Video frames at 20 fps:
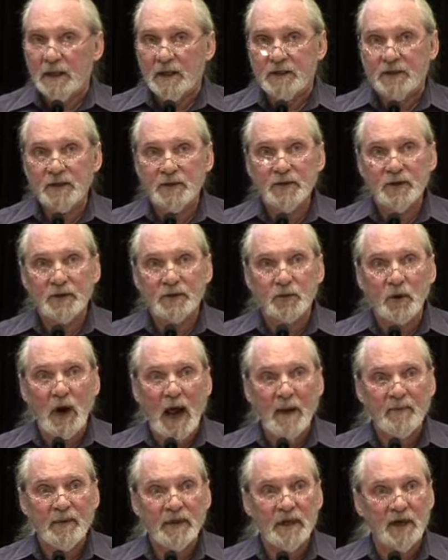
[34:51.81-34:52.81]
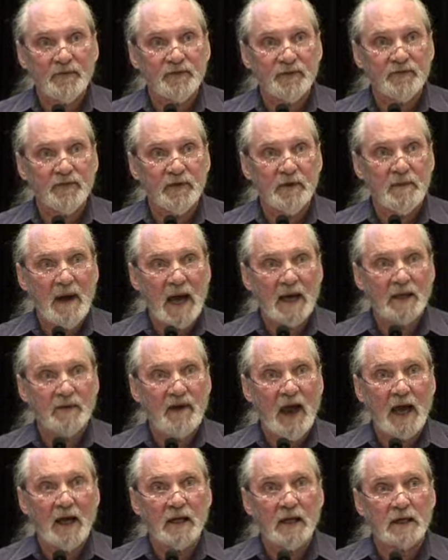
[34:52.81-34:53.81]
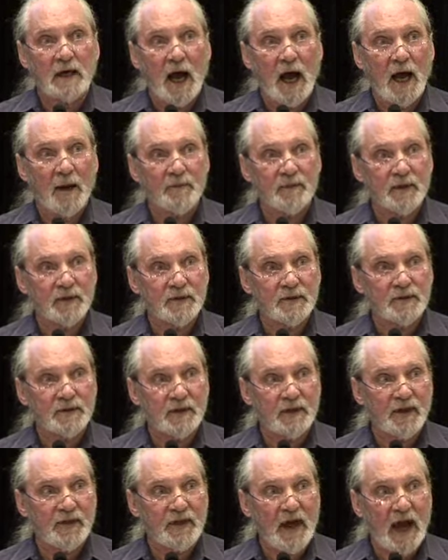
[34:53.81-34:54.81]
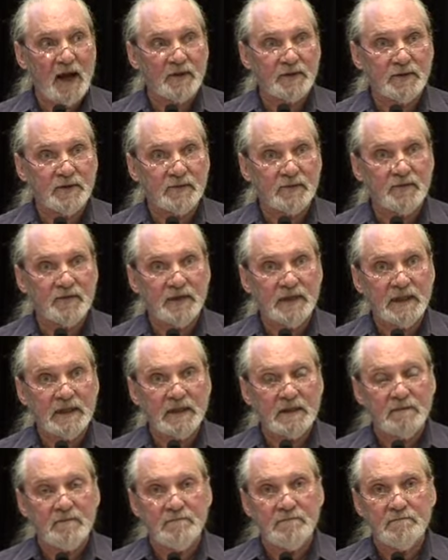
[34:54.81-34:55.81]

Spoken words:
Didn't drop enough of them out of helicopters at 1,000 feet.